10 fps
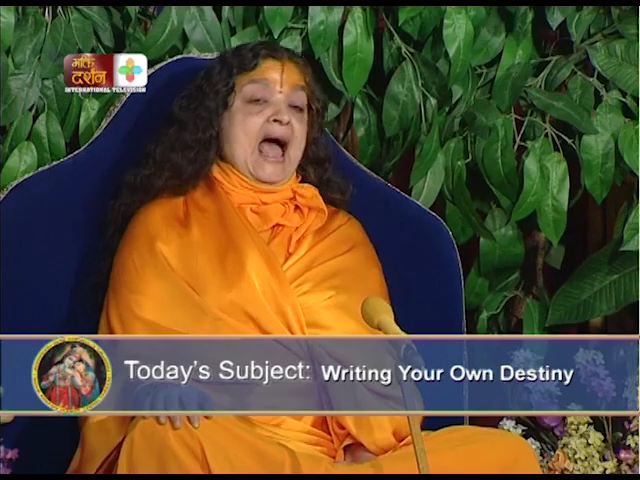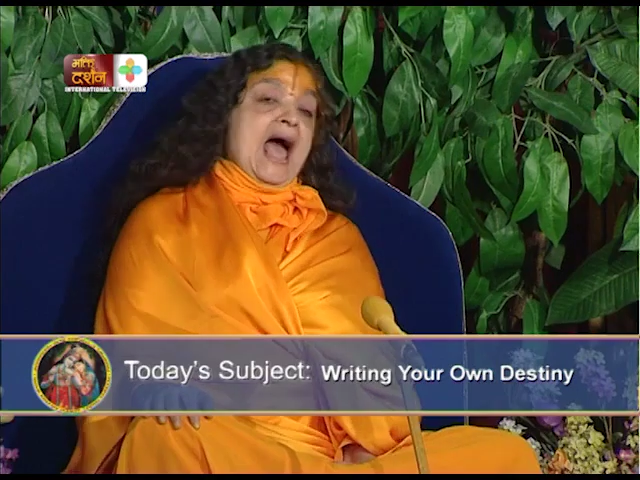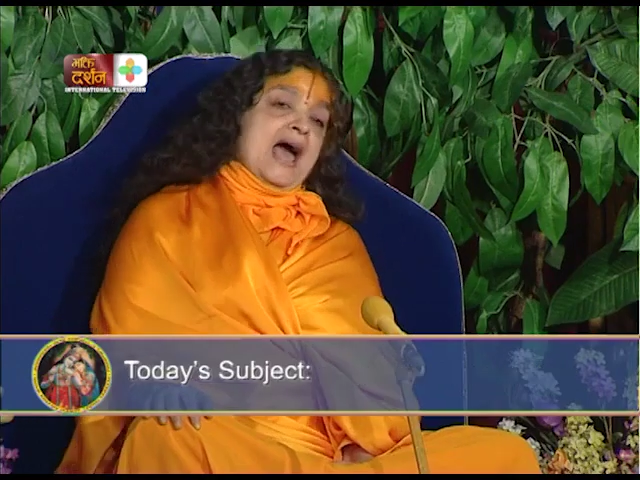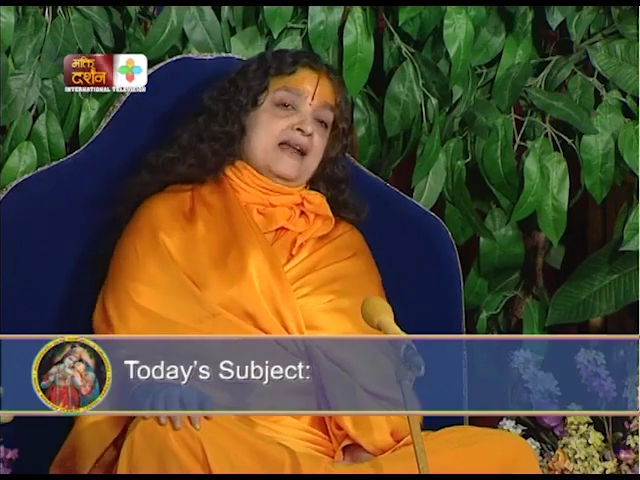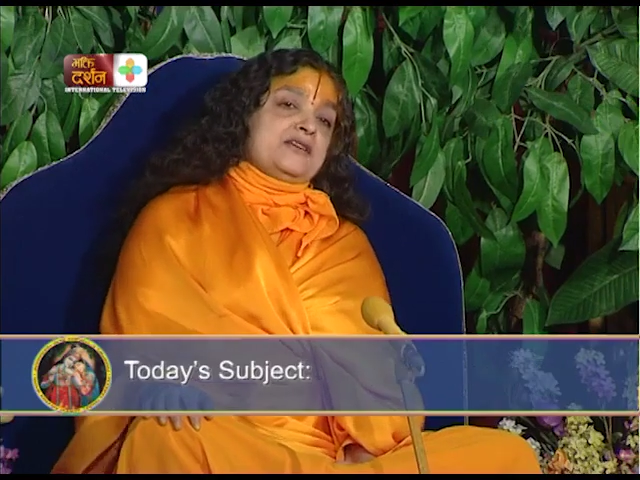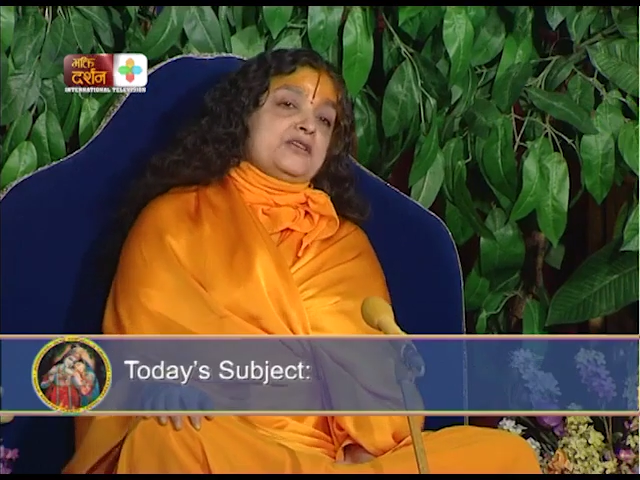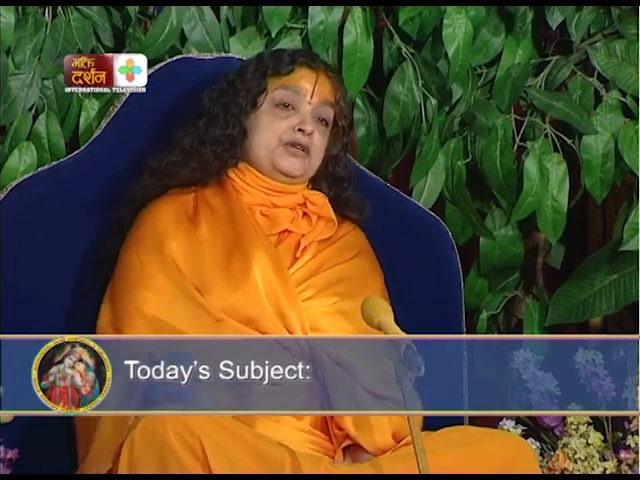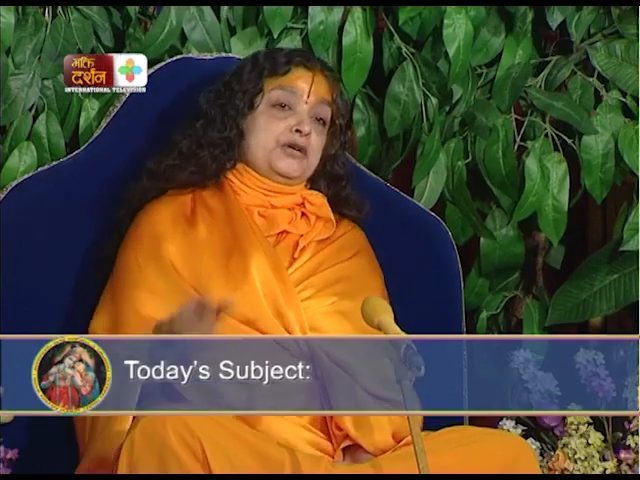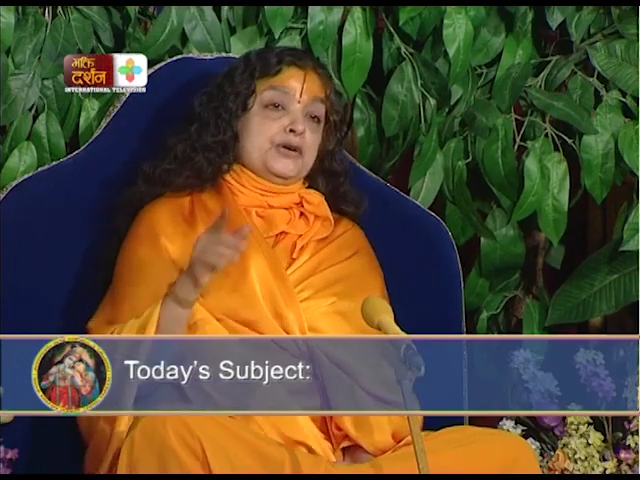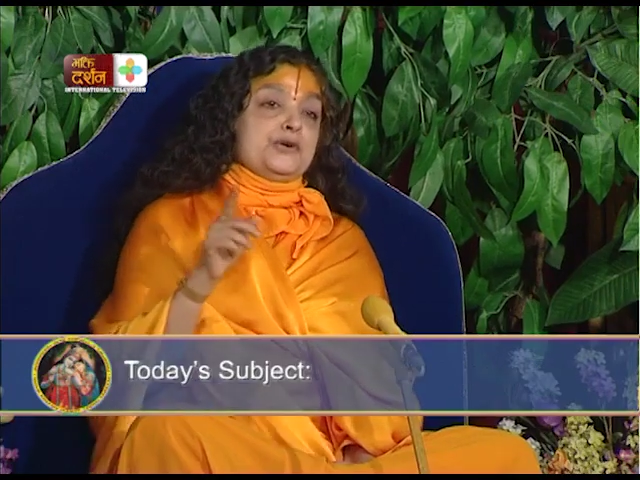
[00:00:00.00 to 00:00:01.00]
and
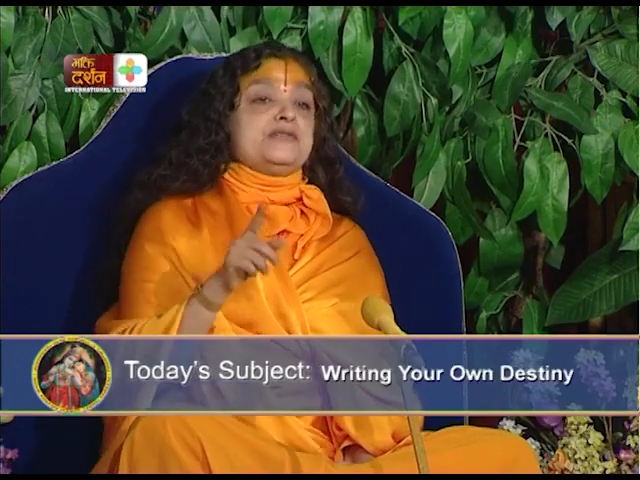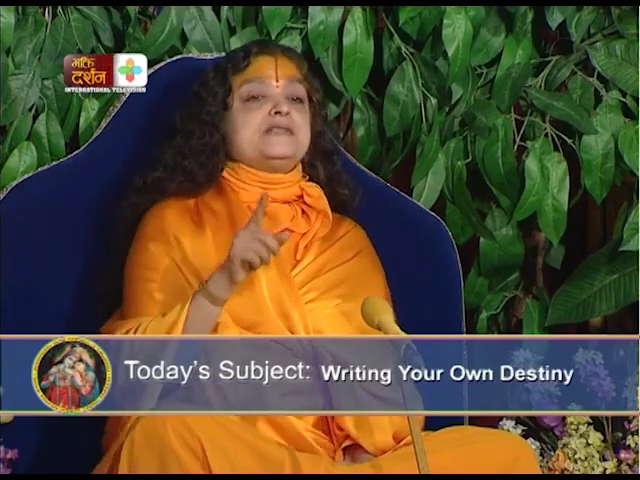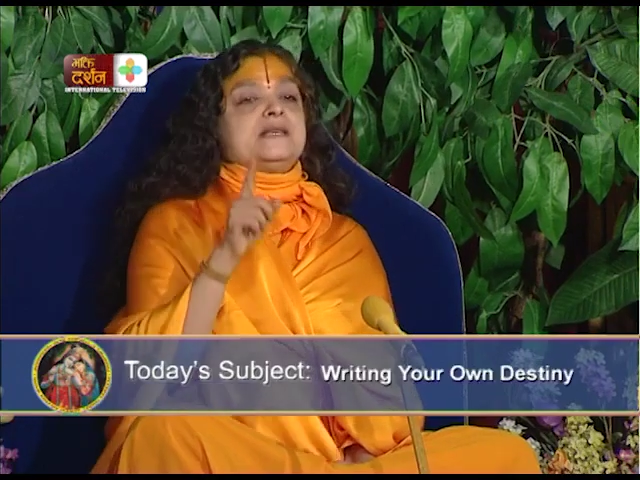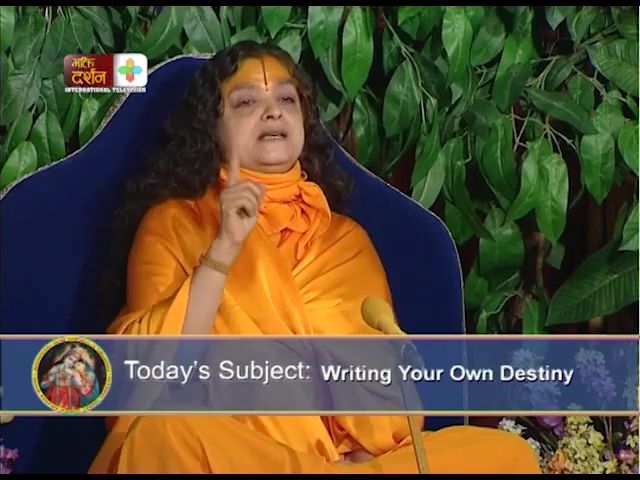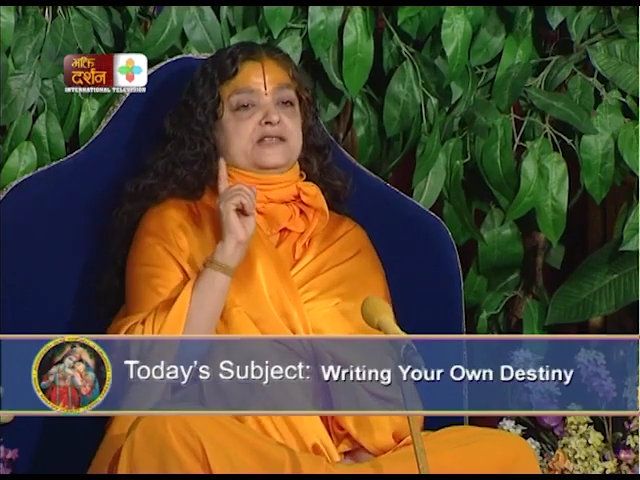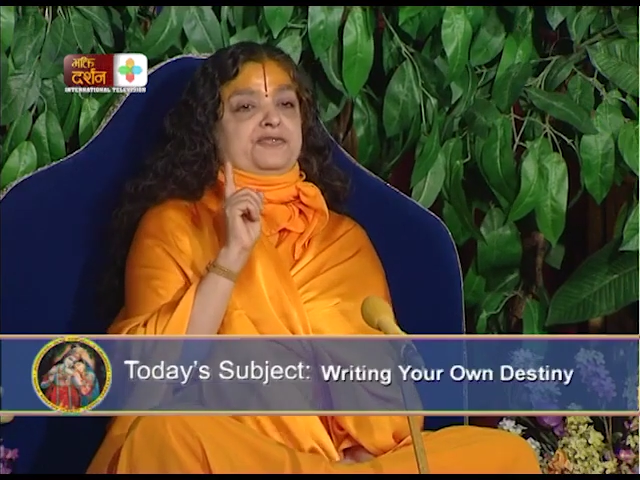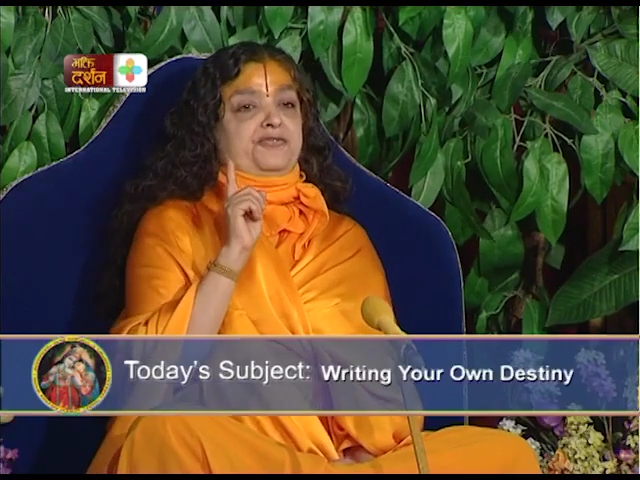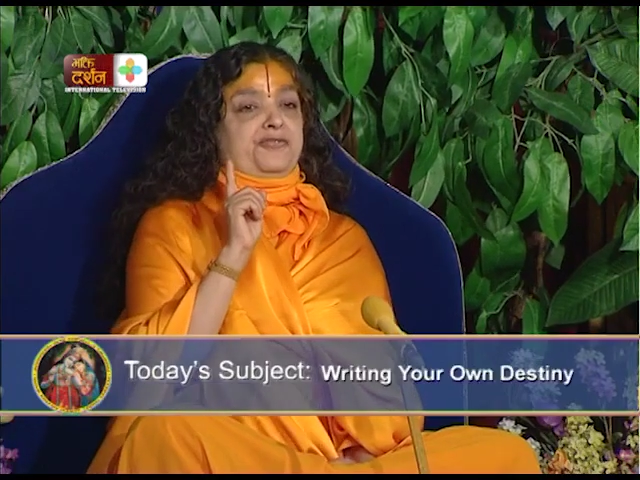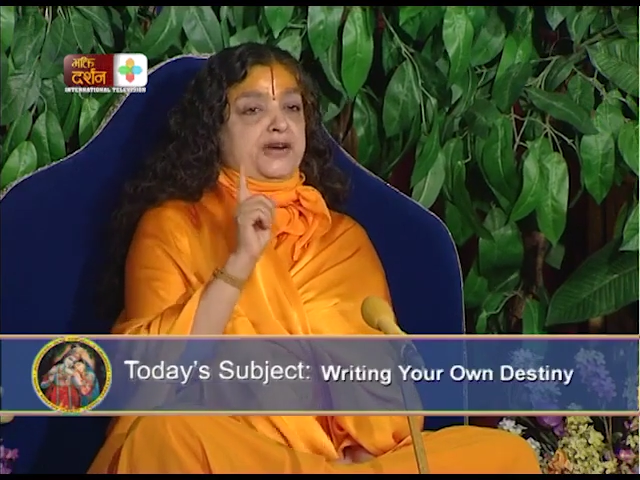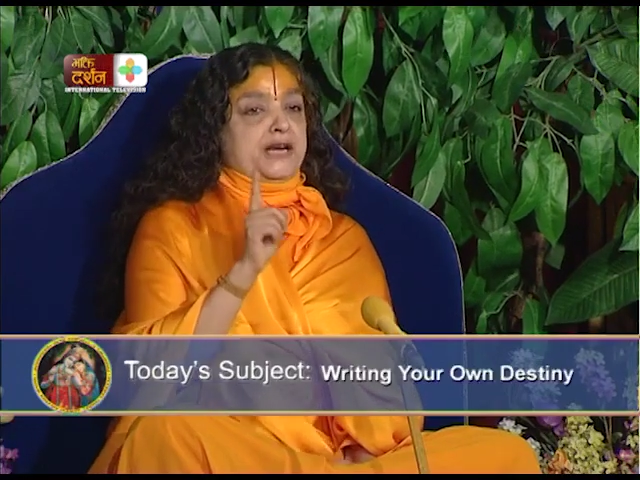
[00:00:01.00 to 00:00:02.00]
use this
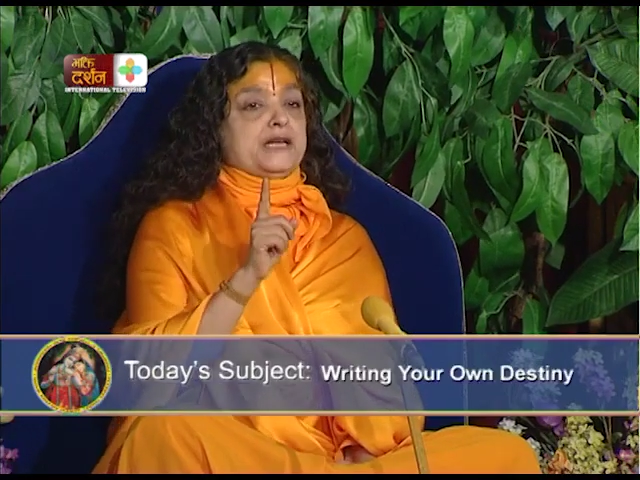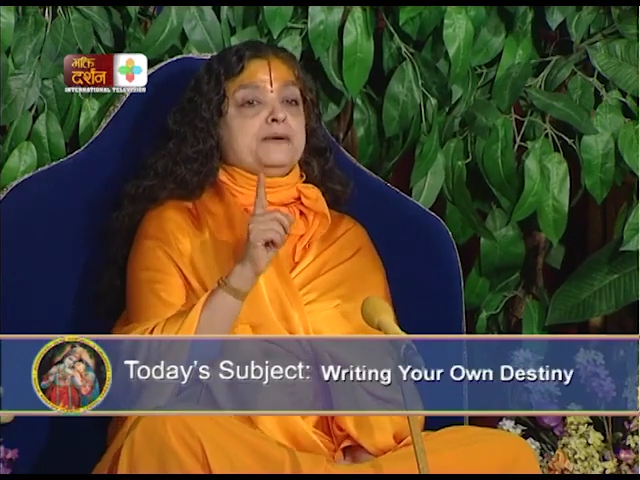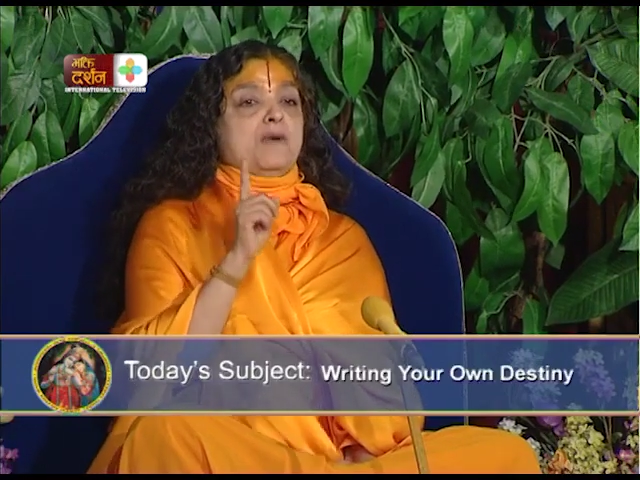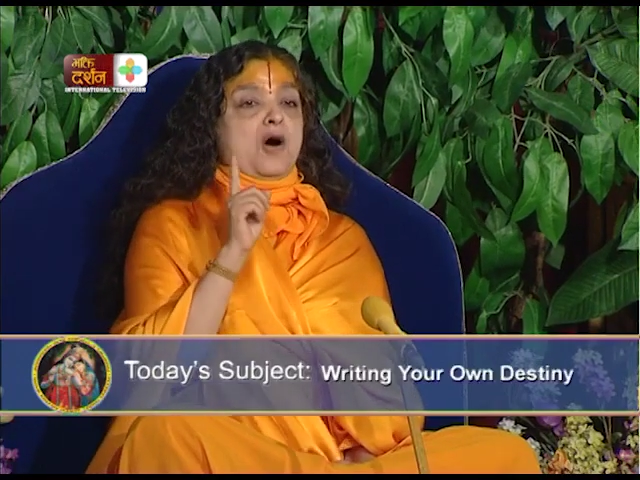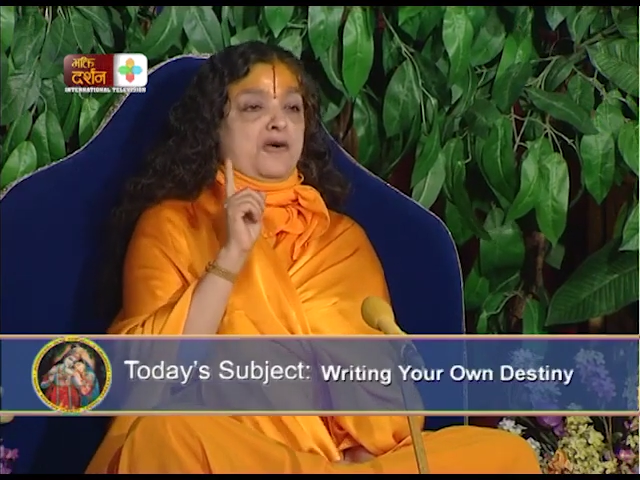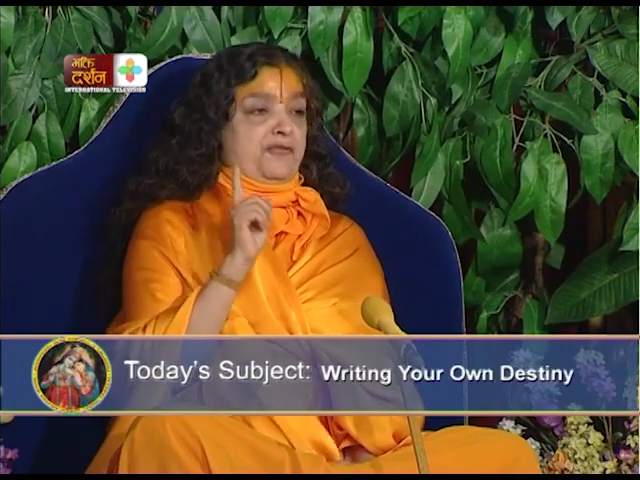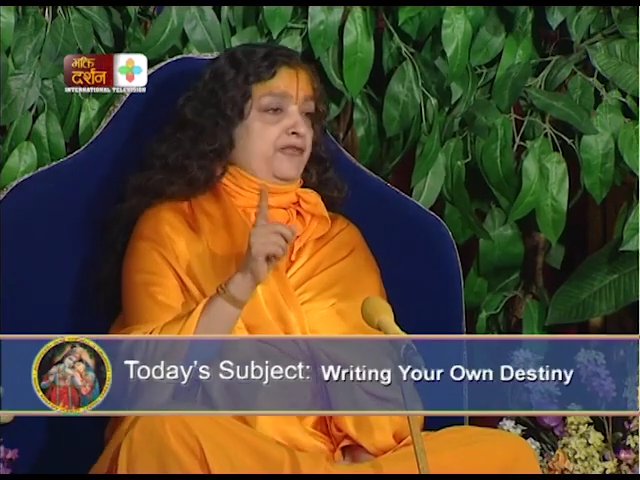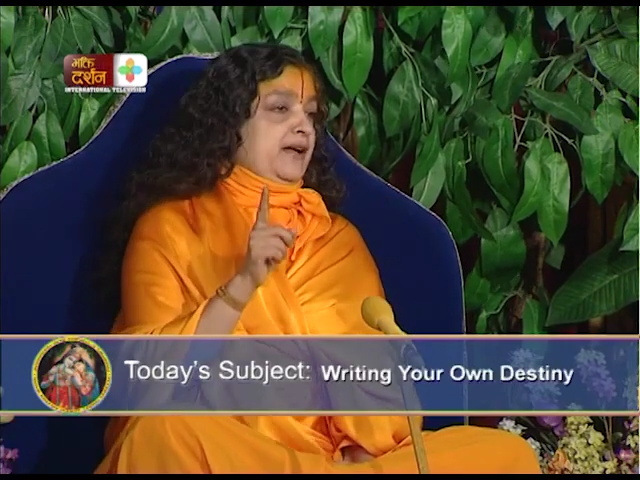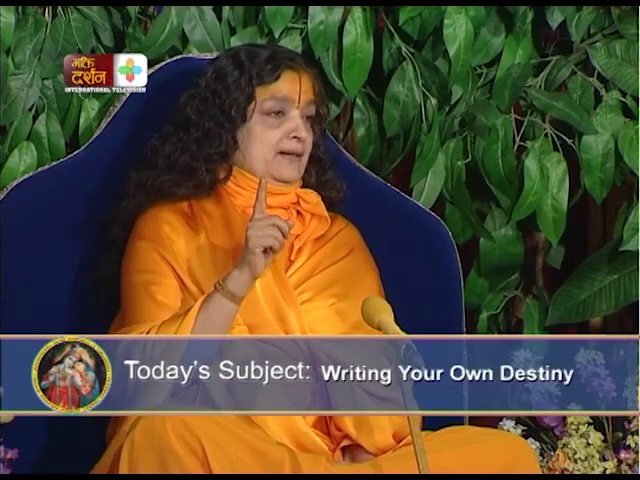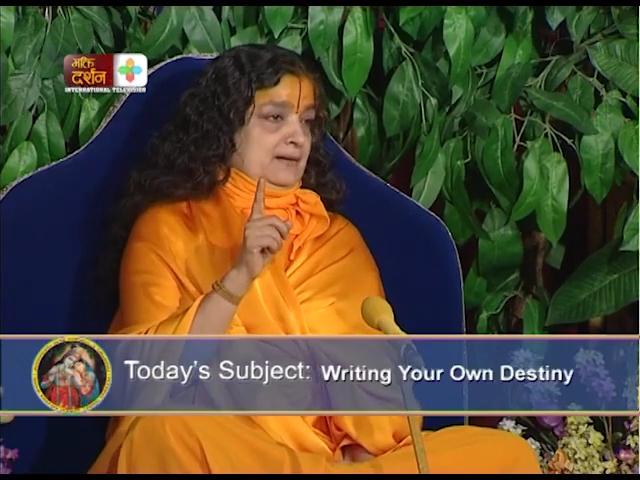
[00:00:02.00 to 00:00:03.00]
freedom of
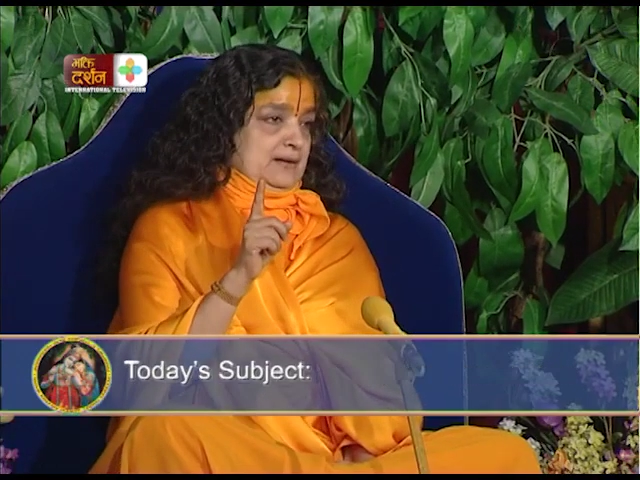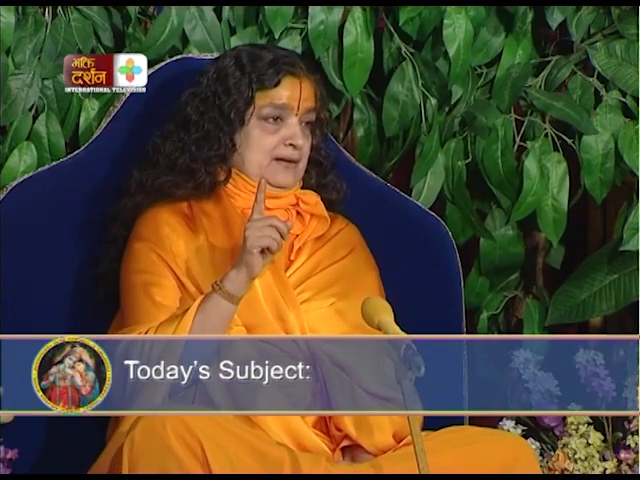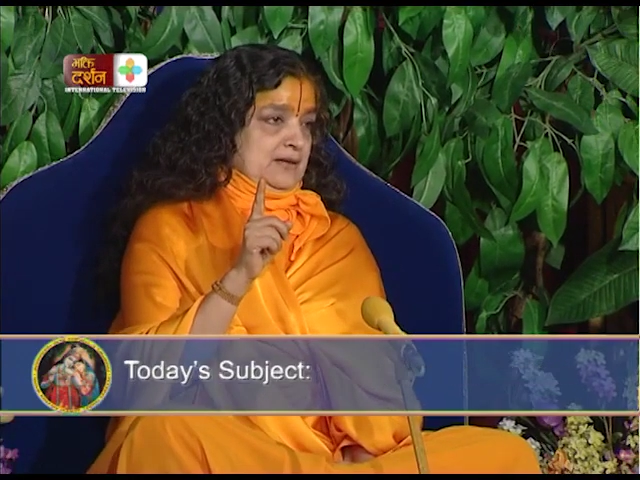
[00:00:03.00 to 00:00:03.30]
will,